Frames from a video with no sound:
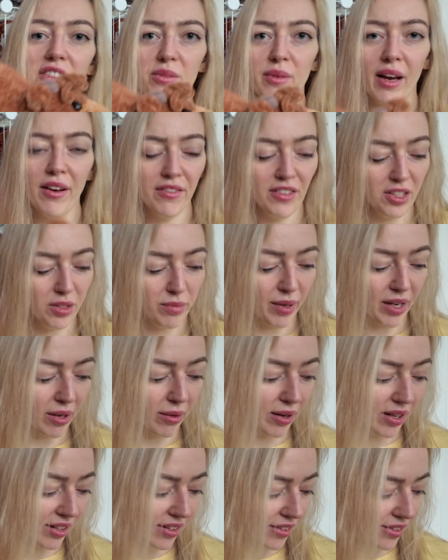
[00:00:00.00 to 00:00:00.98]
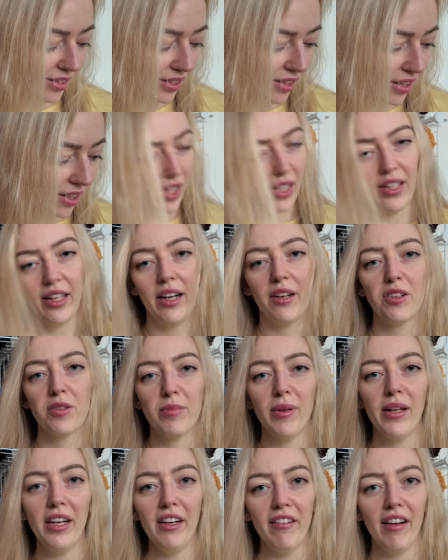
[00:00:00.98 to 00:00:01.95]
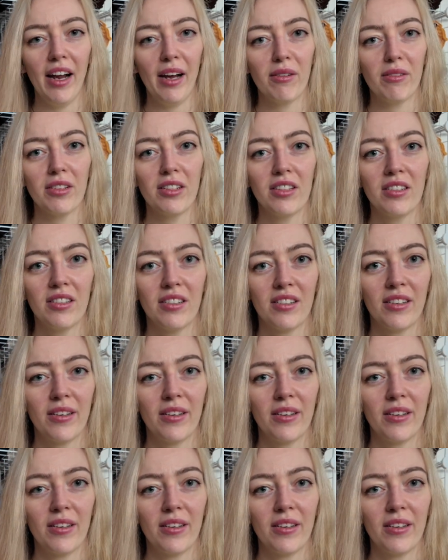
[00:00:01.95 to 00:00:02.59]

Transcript: So we have these bigger ones, and then I was playing around